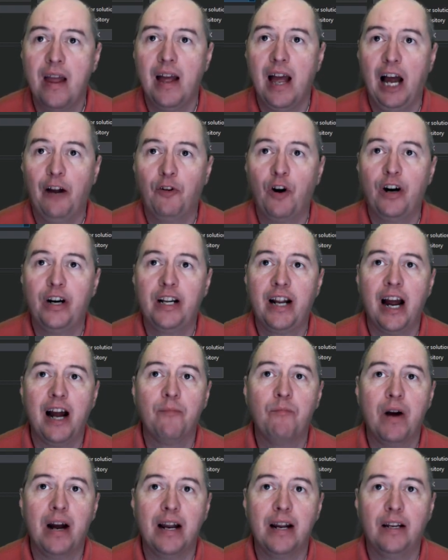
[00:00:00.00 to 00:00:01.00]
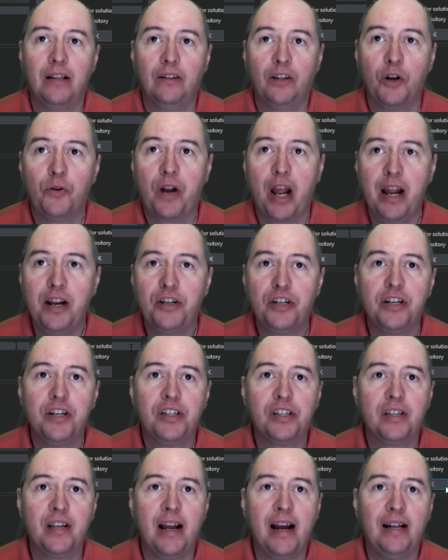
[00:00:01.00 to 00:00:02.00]
I've already got my location
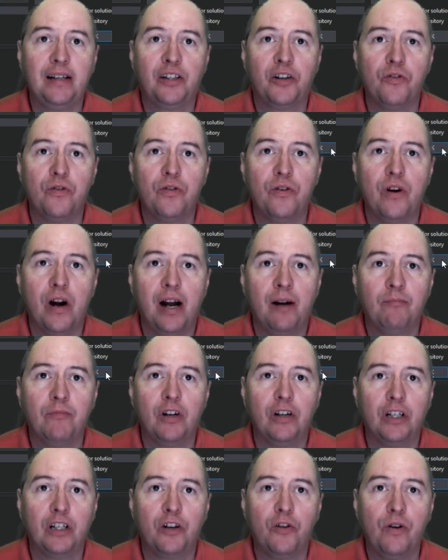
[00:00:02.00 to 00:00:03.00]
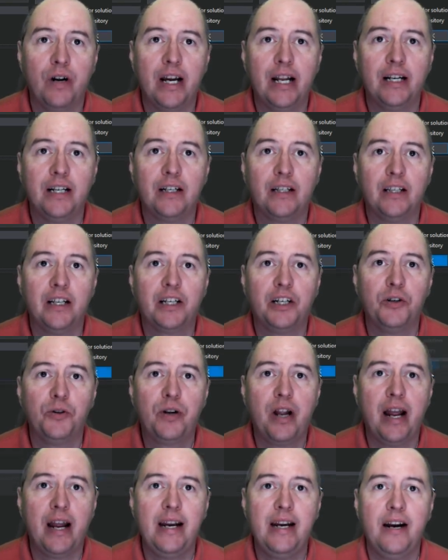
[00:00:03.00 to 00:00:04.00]
set. I'm going to go ahead and click
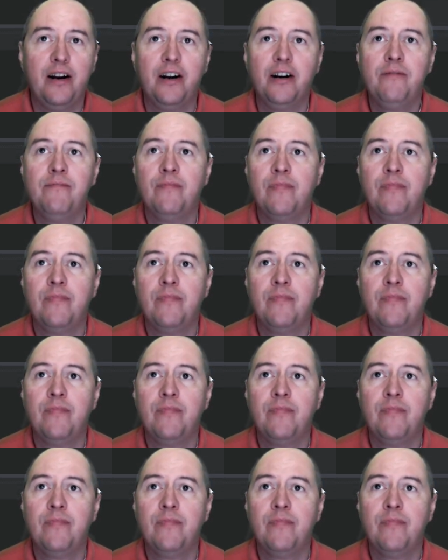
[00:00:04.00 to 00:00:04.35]
OK here.